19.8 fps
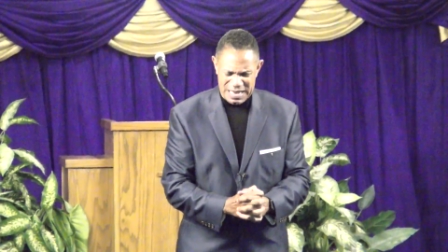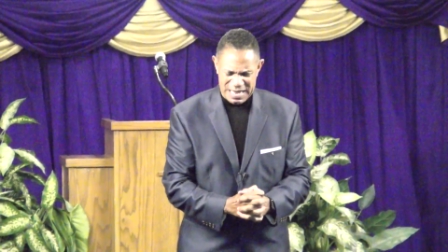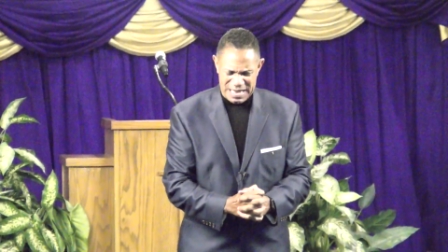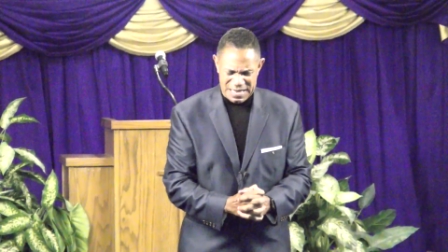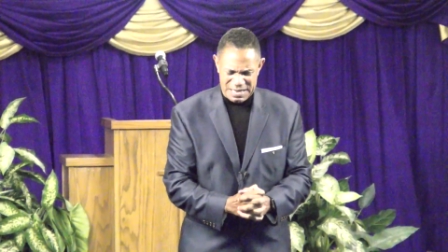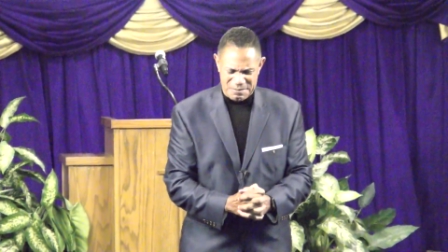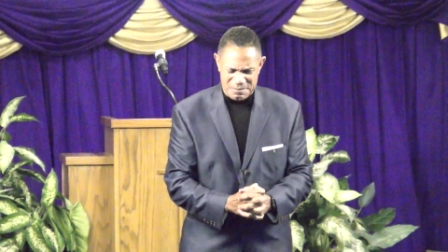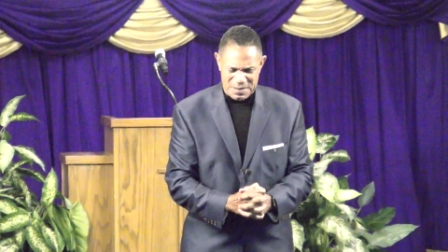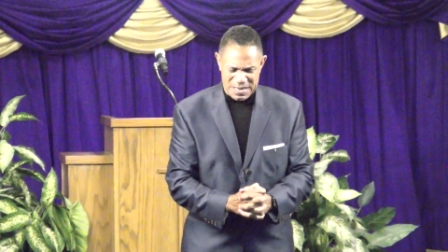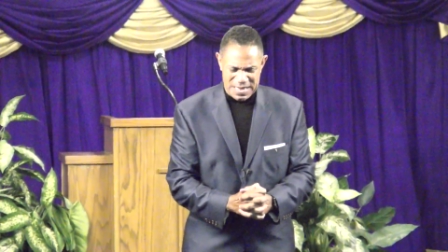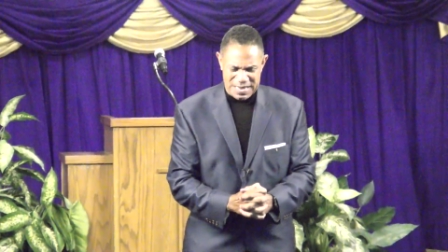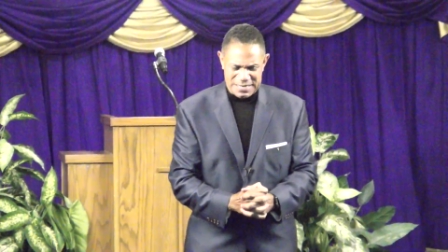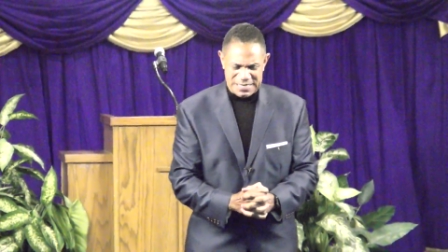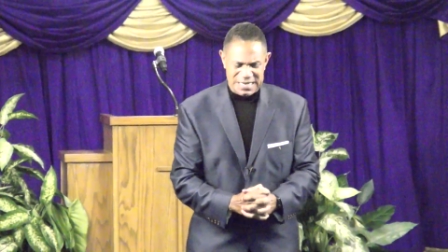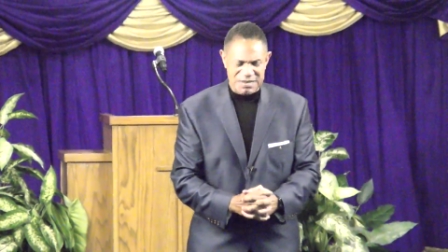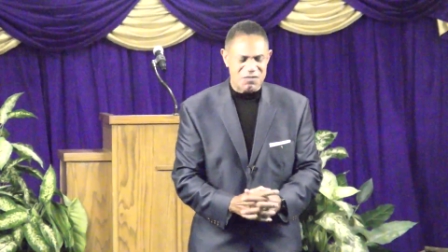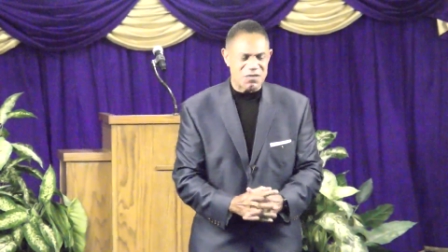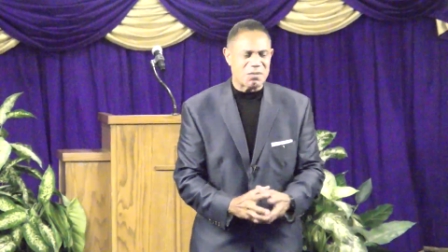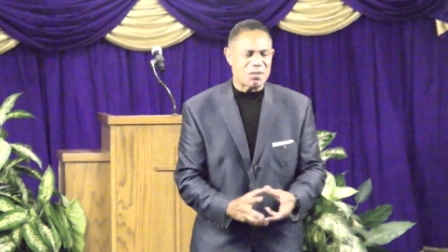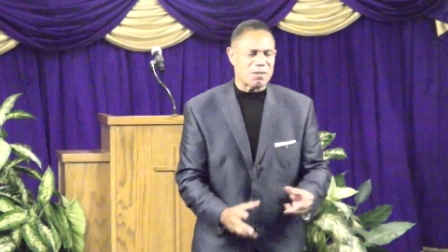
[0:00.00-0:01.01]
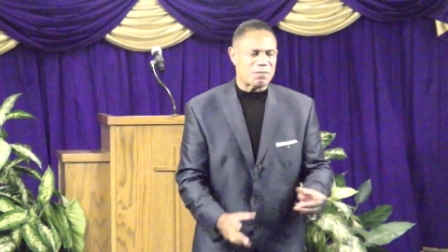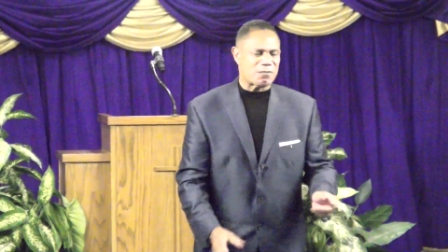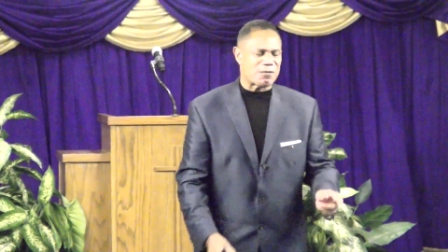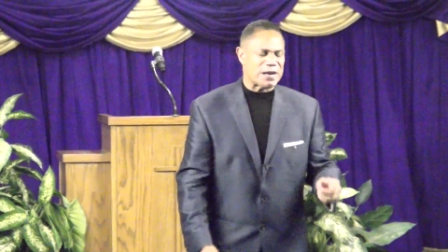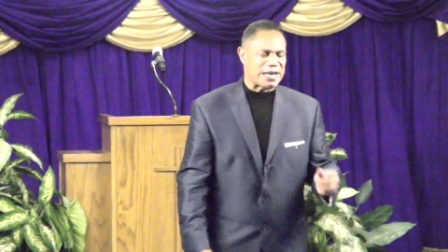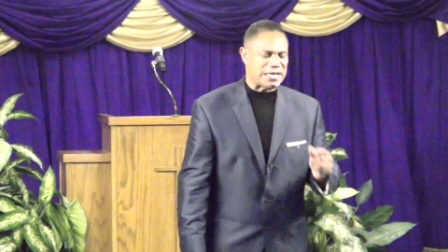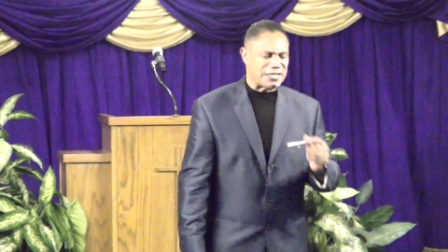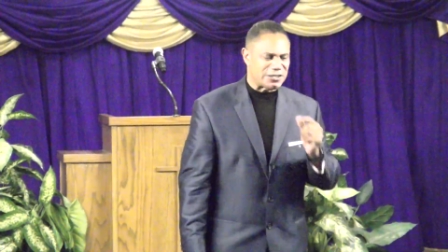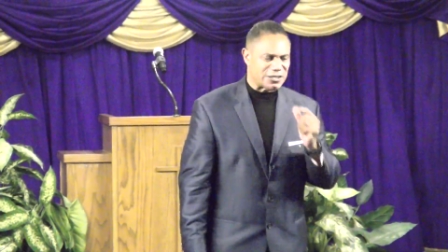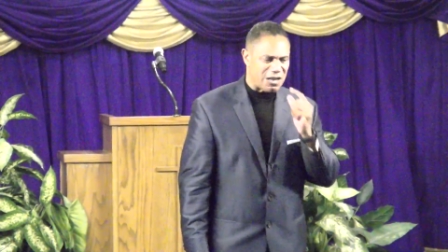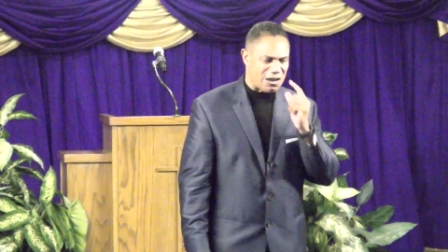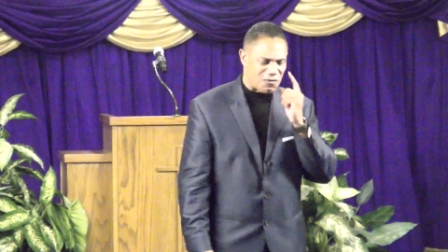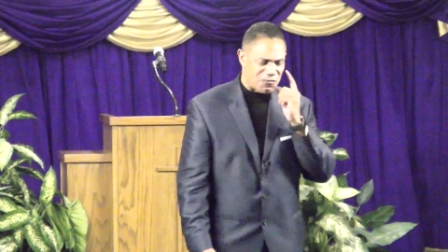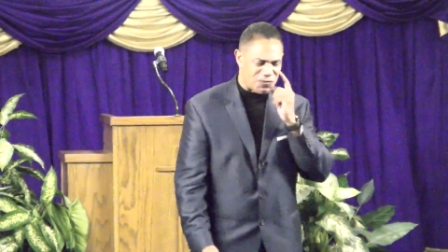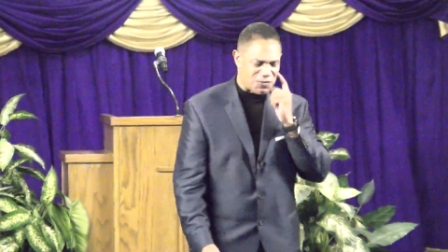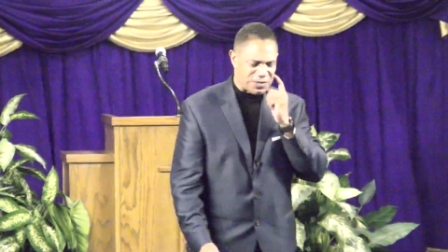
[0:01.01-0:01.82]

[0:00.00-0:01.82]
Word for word: Amen. Give him a praise offering.